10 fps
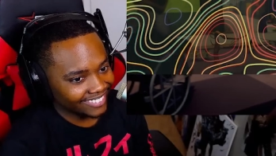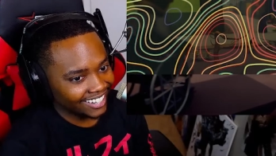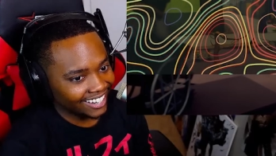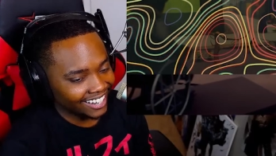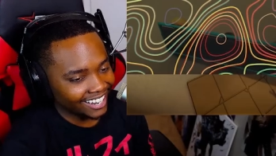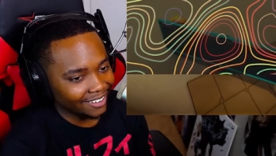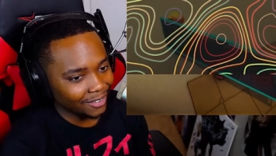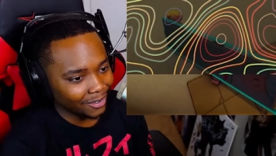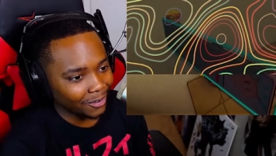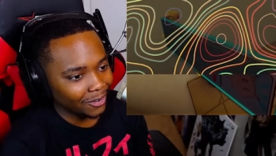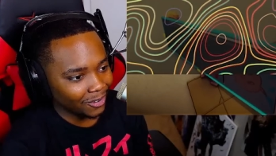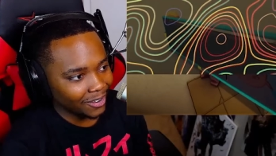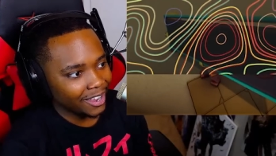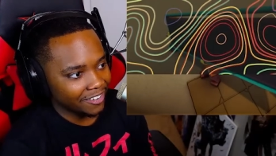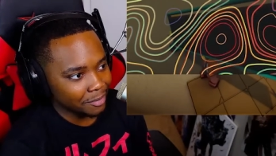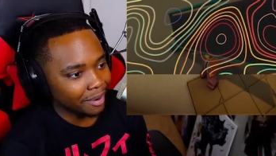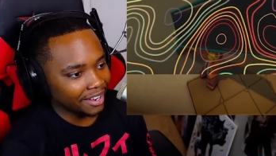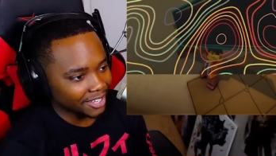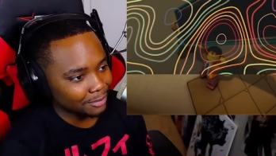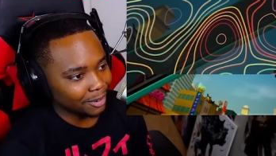I like how
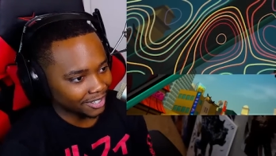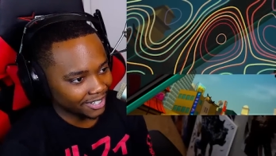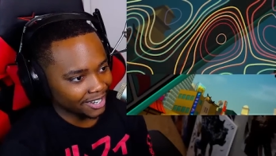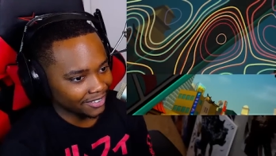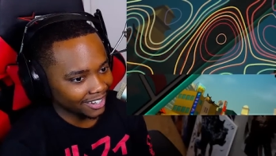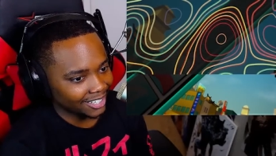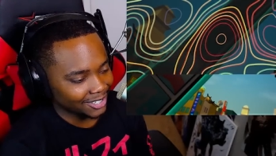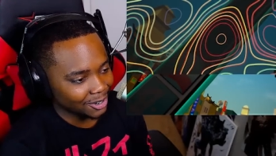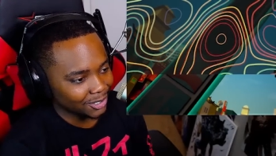everybody is working together, like, you know,